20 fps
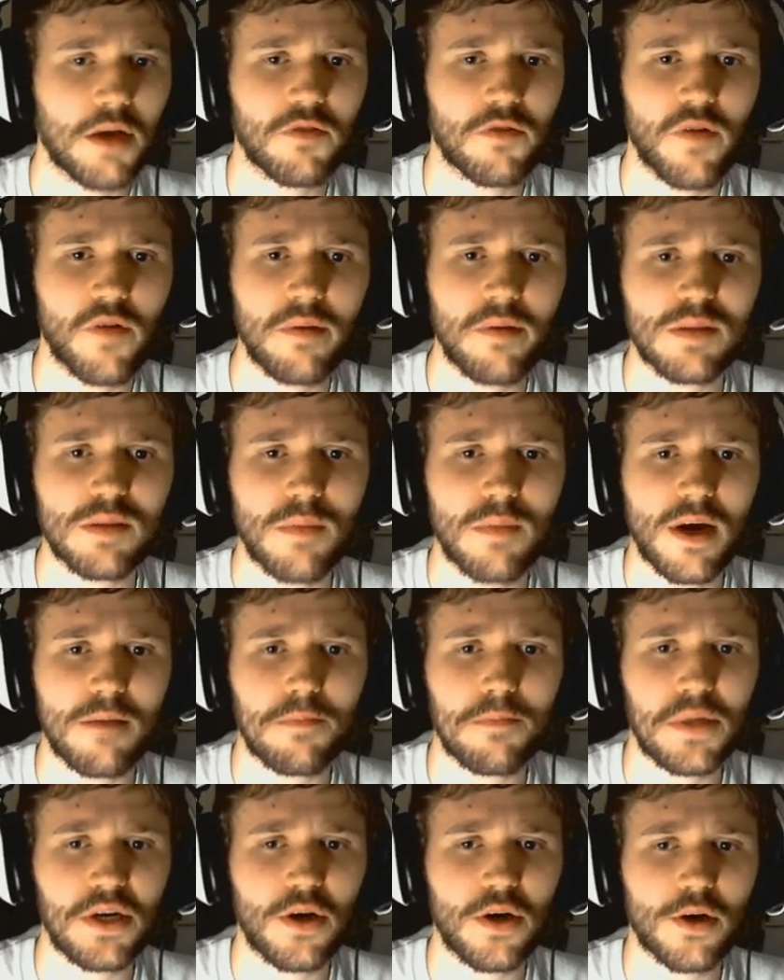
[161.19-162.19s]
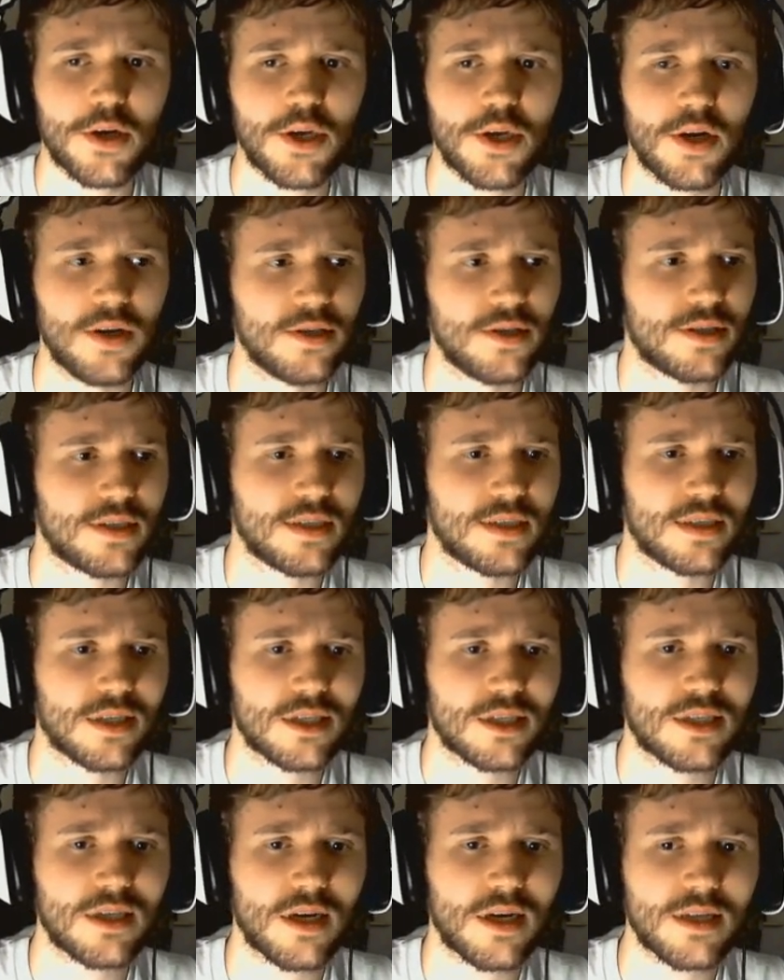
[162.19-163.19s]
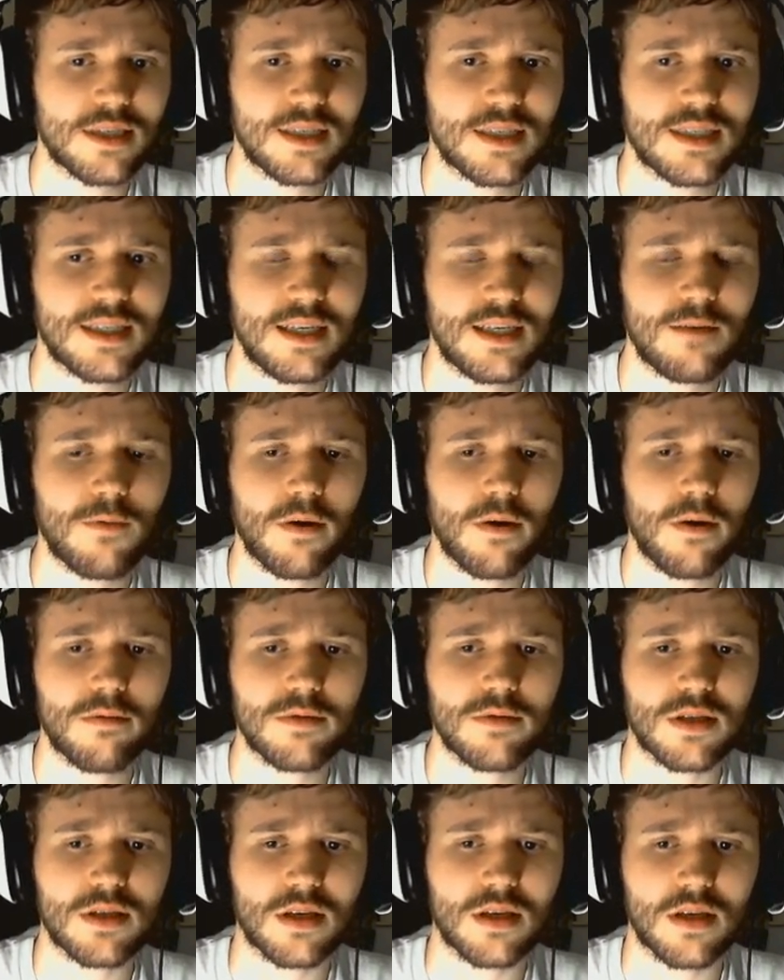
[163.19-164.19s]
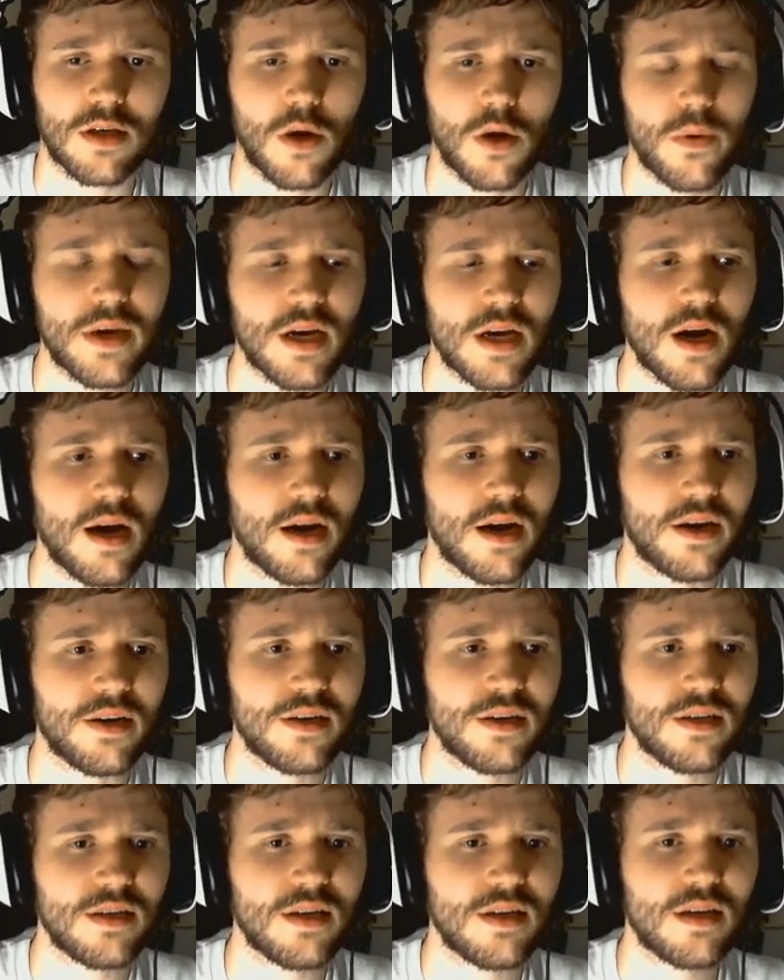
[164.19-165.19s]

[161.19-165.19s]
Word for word: I grabbed my binoculars and decided to see what was going on